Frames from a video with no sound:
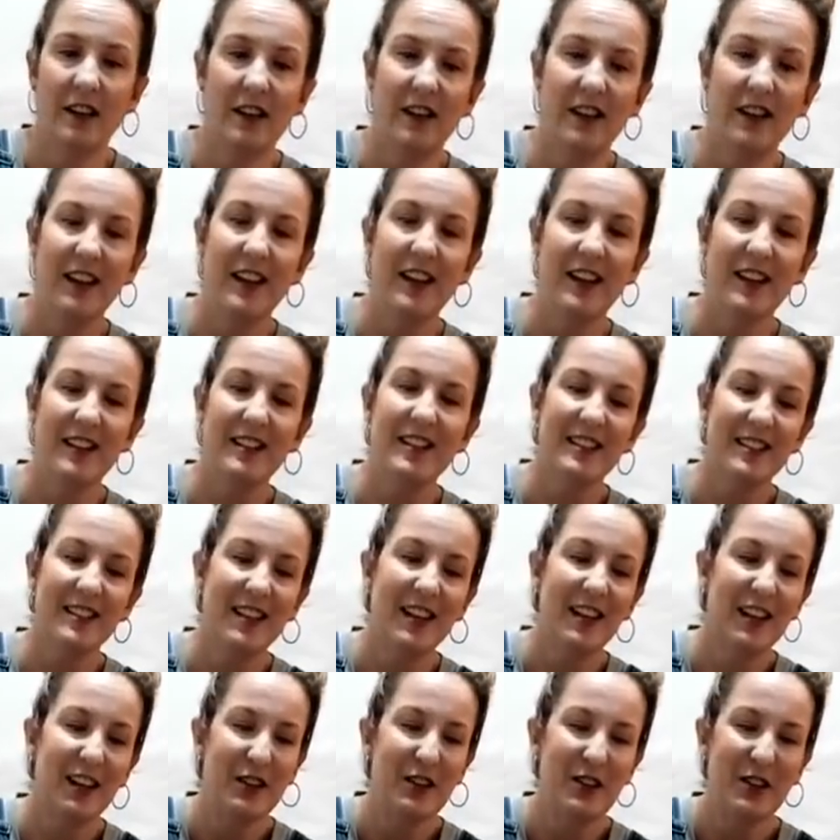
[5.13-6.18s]
This is
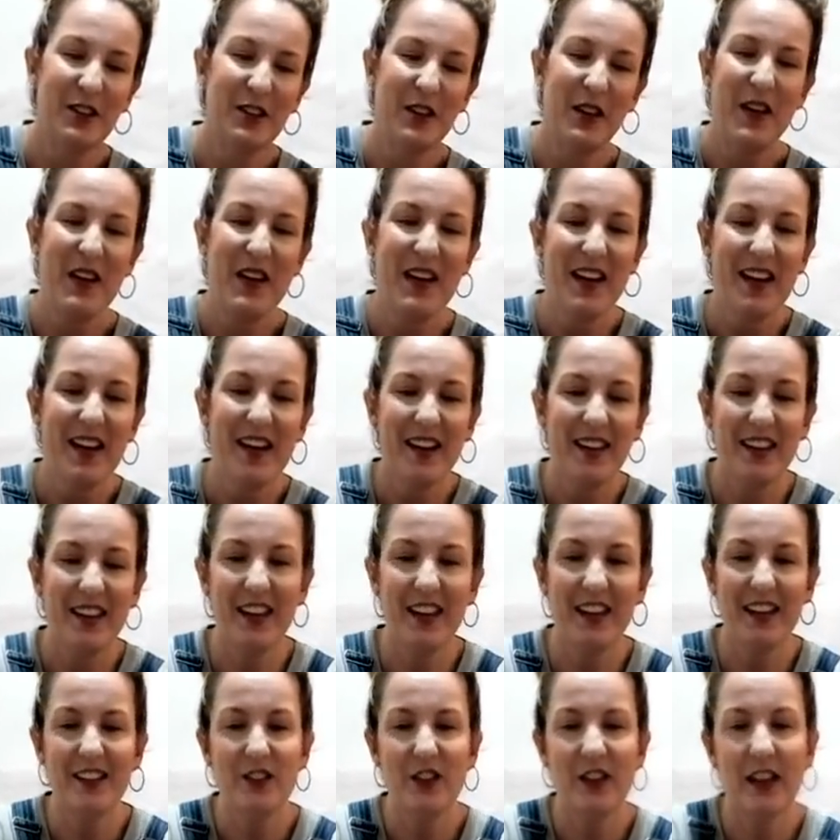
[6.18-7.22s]

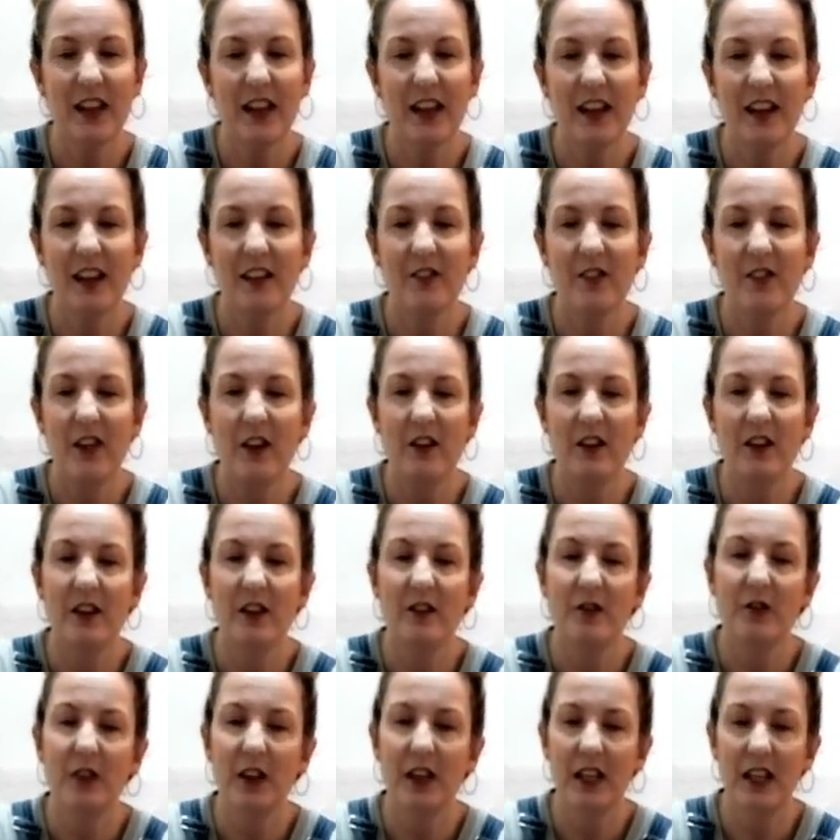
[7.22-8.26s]
the drinking
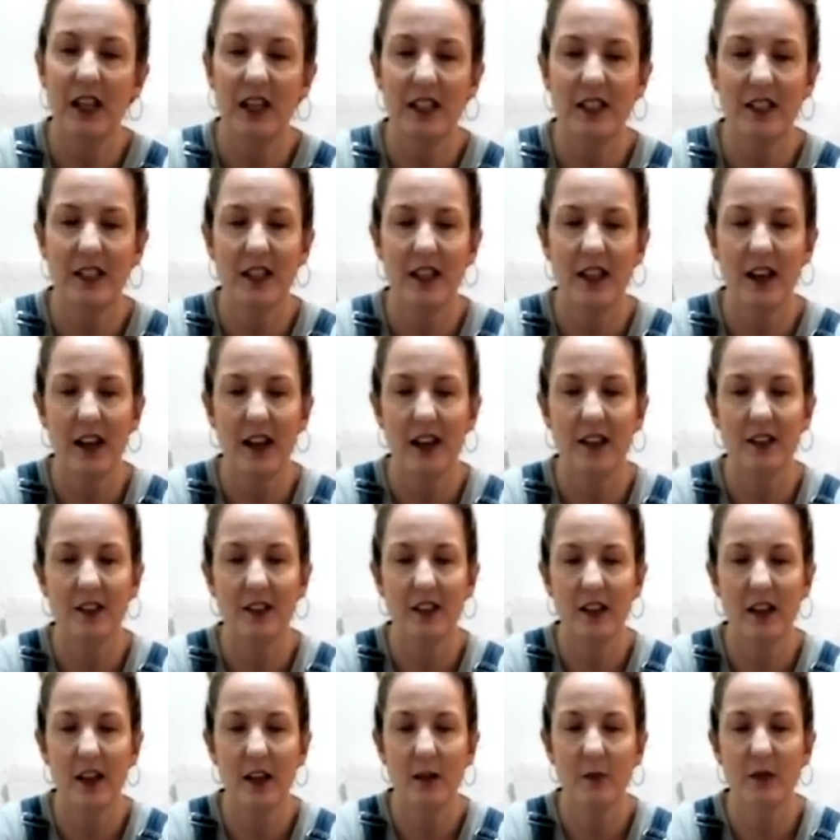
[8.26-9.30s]
fountain for kitties that I
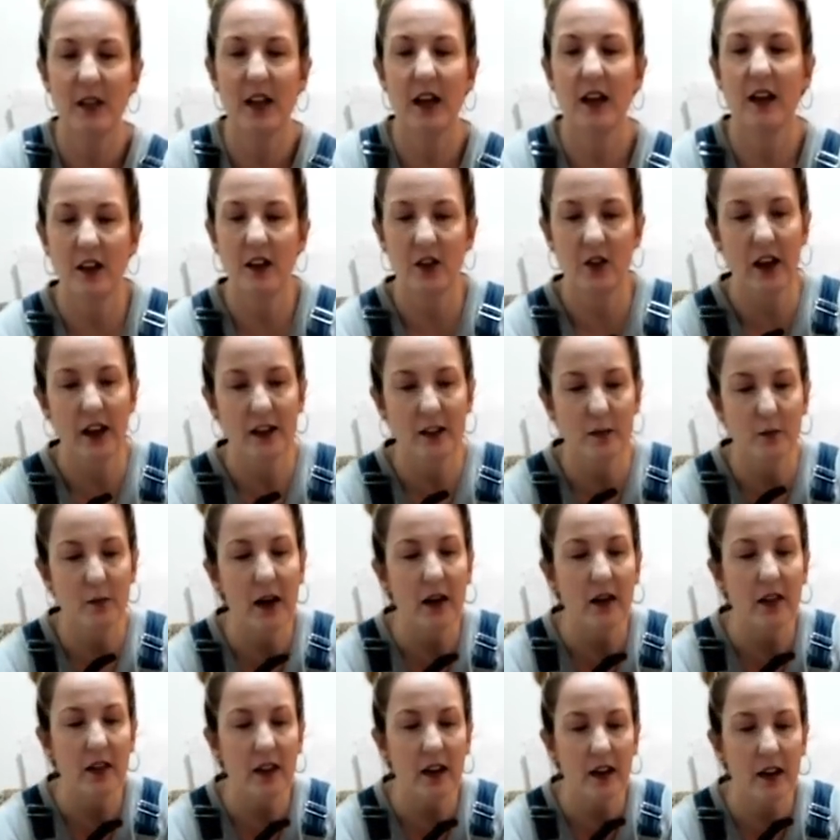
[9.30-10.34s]
keep telling you guys
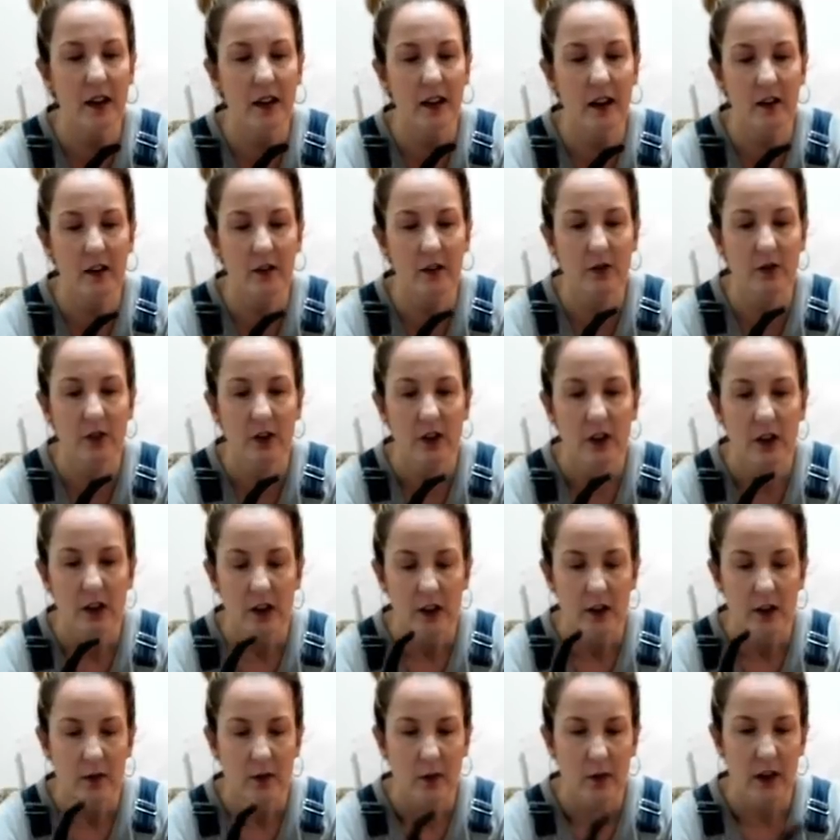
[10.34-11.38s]
about that I love.
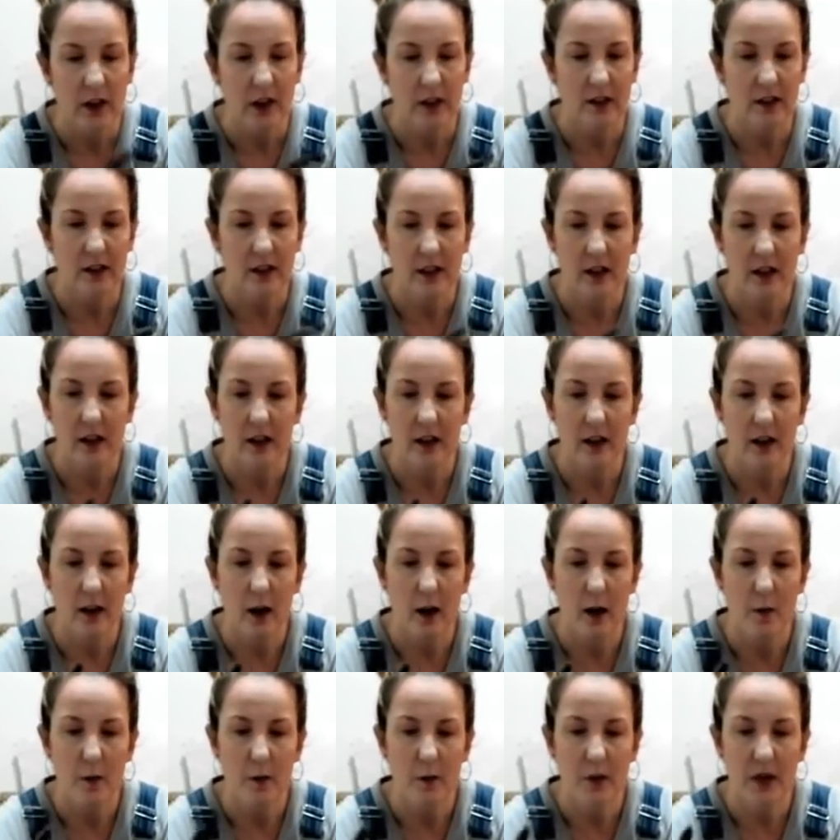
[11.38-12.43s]
It's the
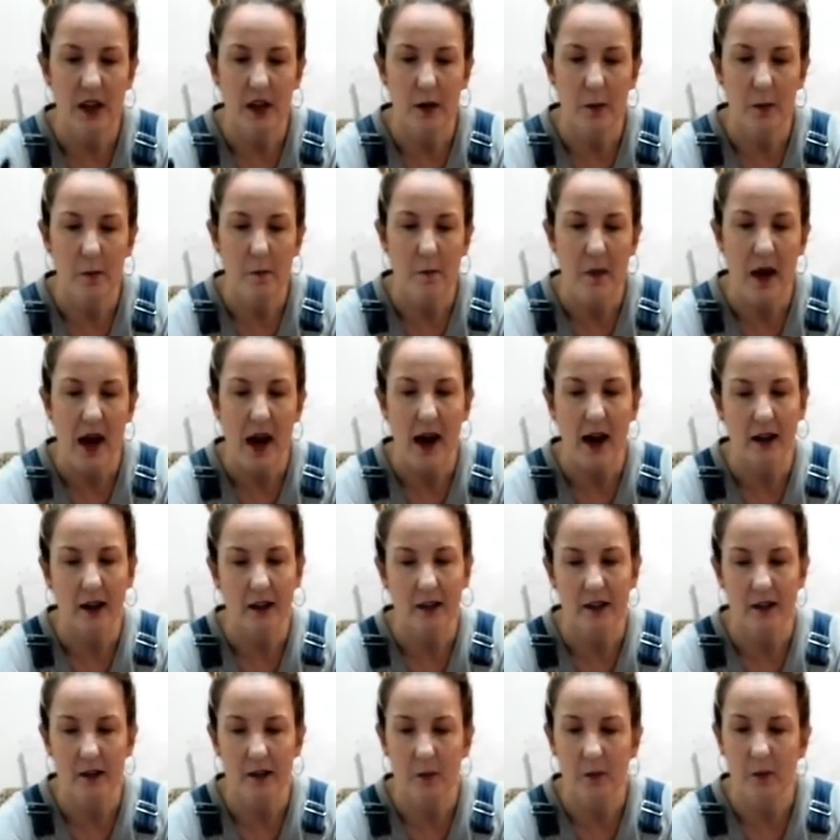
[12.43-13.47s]
um, Big
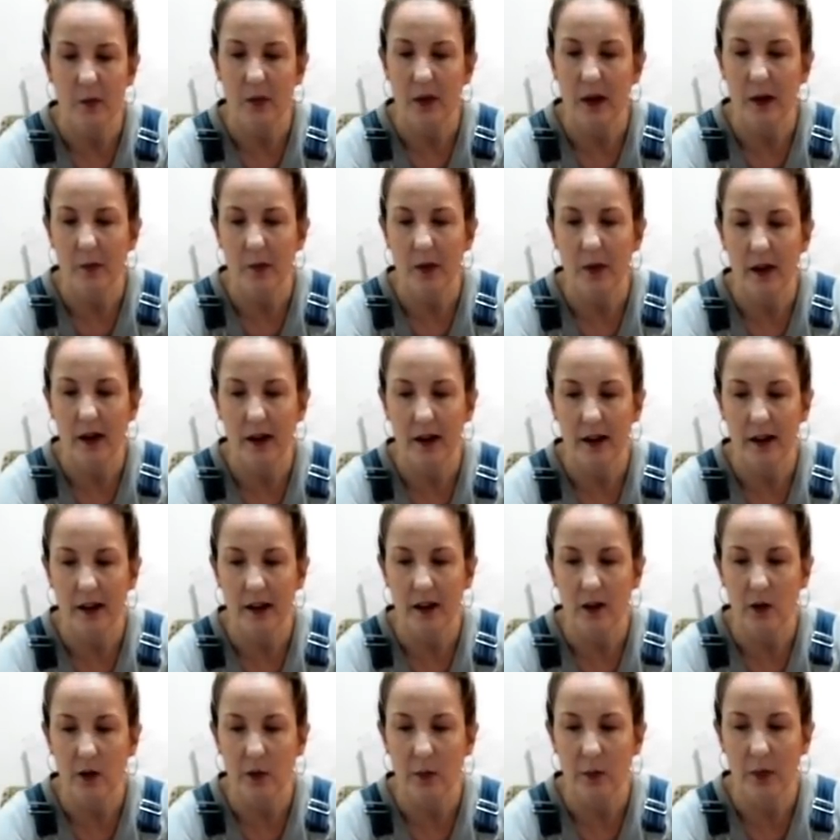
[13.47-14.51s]
Max by
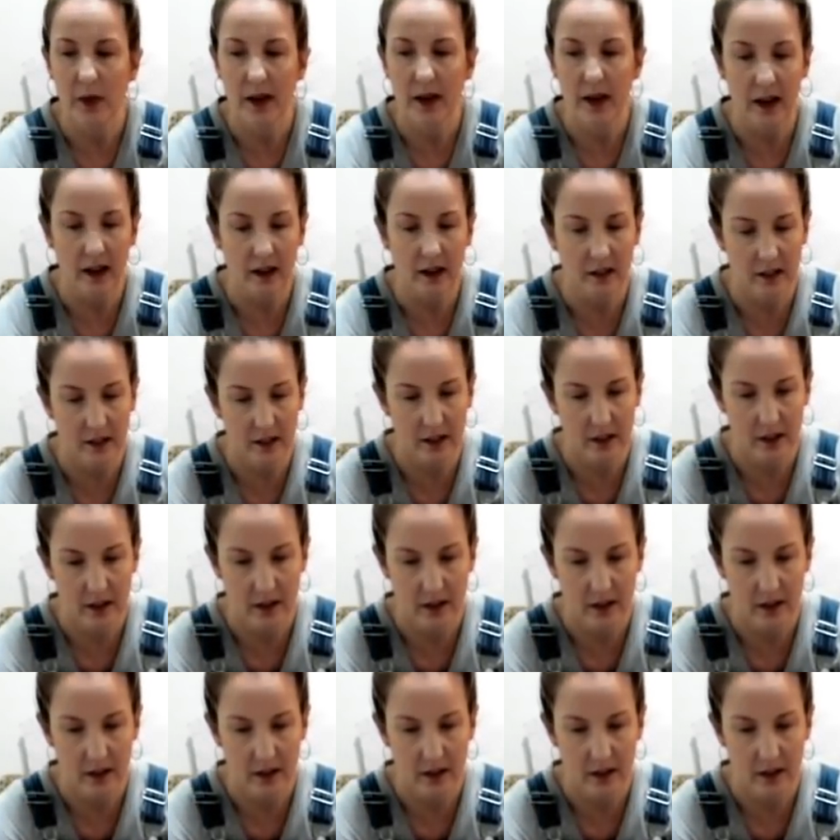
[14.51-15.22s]
Pioneer Pet.